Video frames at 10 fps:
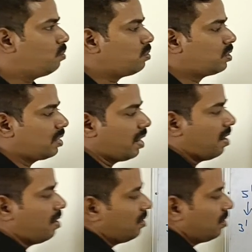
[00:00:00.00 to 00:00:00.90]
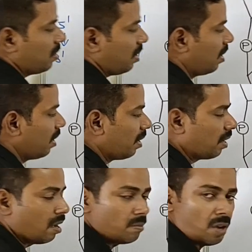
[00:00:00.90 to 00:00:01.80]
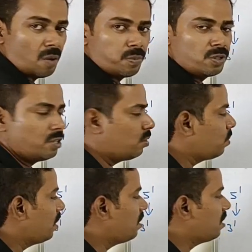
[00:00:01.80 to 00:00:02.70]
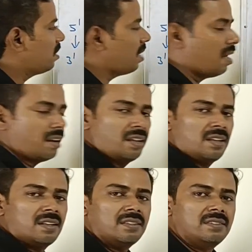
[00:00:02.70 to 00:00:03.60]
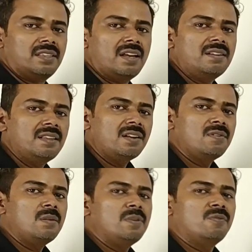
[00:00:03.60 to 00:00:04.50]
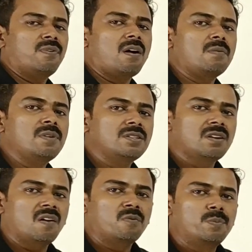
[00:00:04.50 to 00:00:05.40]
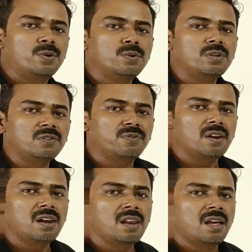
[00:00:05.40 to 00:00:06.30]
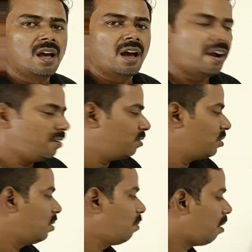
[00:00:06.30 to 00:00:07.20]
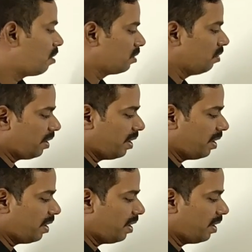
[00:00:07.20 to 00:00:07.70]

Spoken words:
two strands come opposite to each other, then there will be a formation of beautiful hydrogen bonds. Look